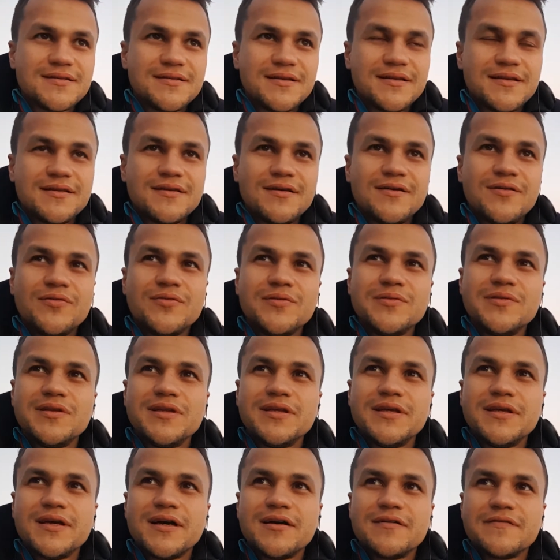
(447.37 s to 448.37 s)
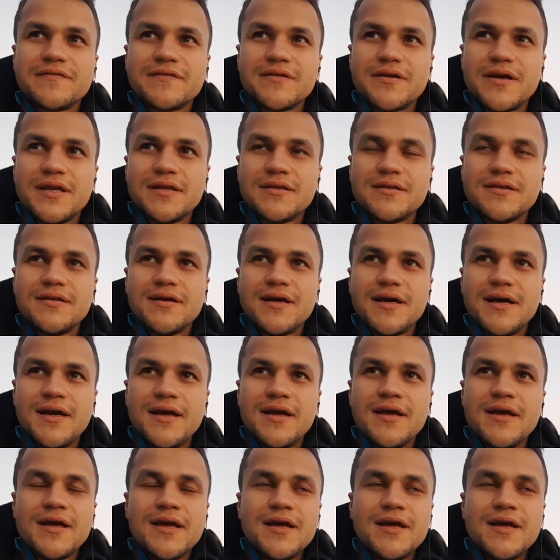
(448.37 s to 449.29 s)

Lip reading: and only after I